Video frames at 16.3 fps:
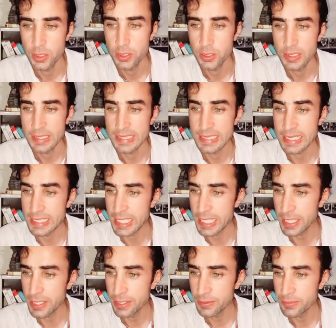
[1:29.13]
The
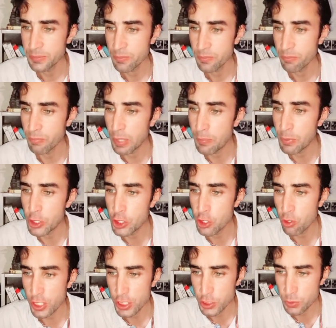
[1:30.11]
day Bibi Jo
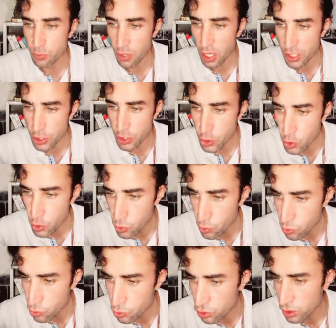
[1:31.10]
has brought
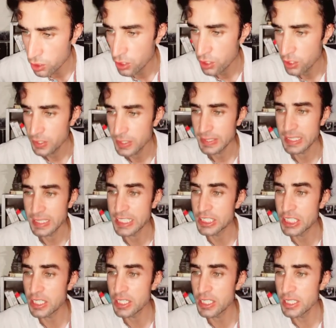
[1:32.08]
news that
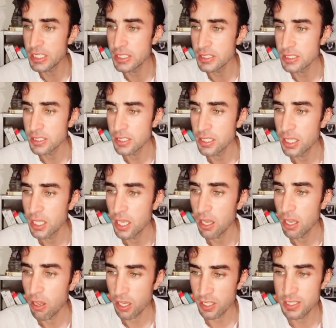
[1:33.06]
Jalil's
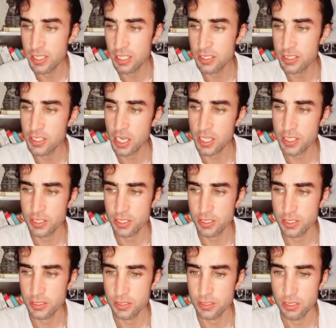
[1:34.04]
other
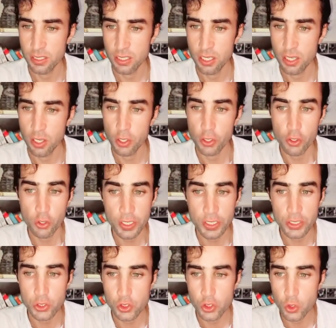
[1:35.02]
daughters are going
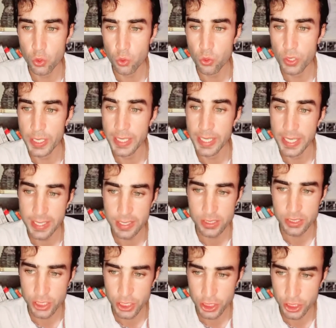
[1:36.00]
to school in Herat
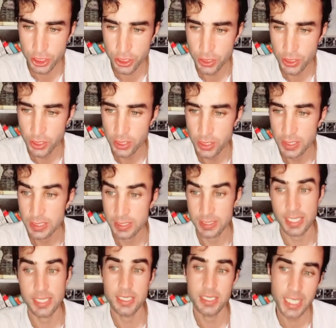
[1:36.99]
city.
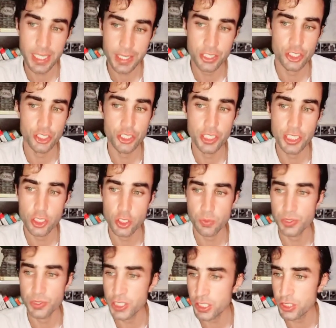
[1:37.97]
Since then, she is
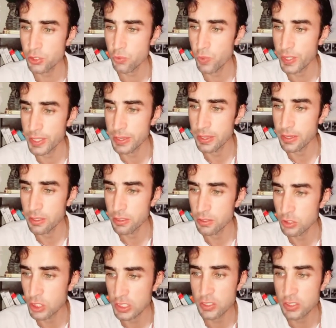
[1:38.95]
obsessed with
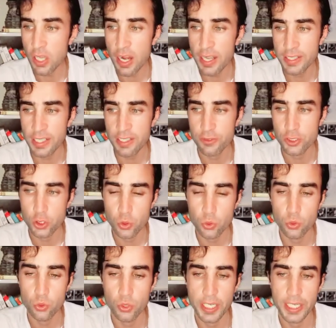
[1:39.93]
the thought of
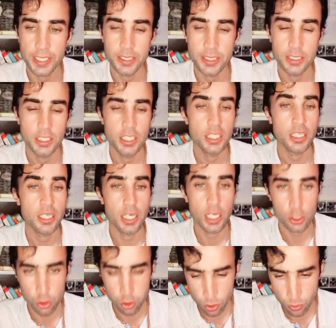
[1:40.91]
school and
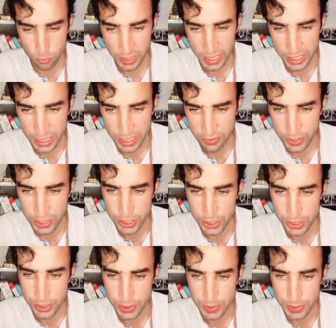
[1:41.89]
classroom activities.